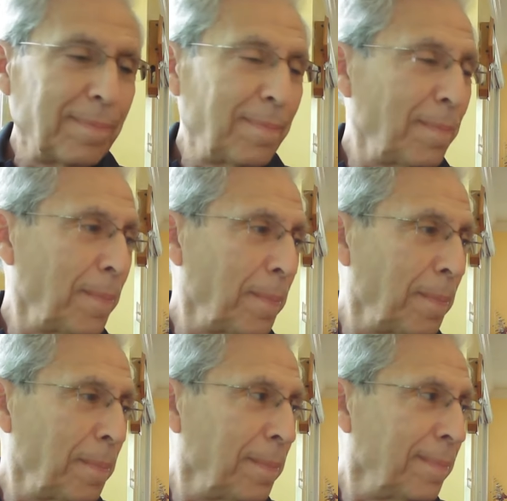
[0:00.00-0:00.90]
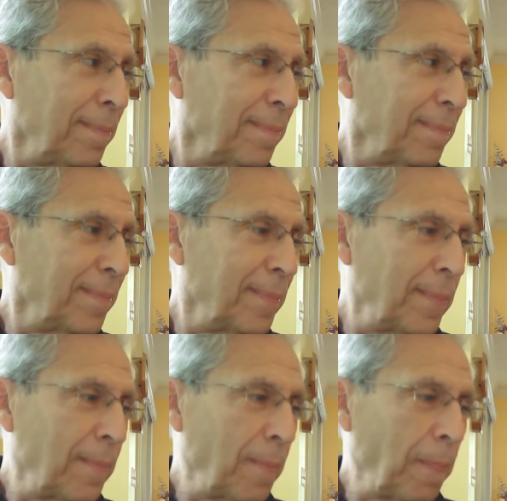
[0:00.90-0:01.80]

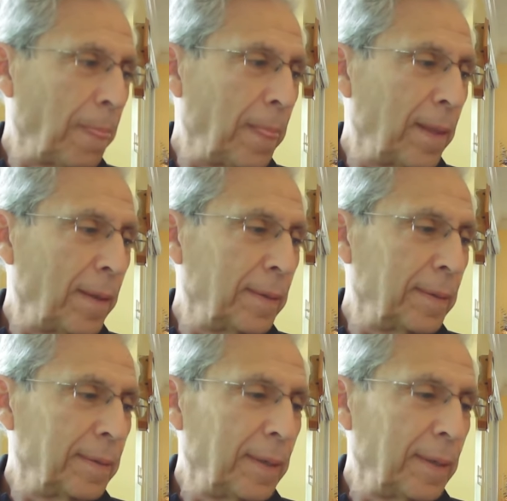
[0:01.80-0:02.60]
No words are spoken by the person on screen.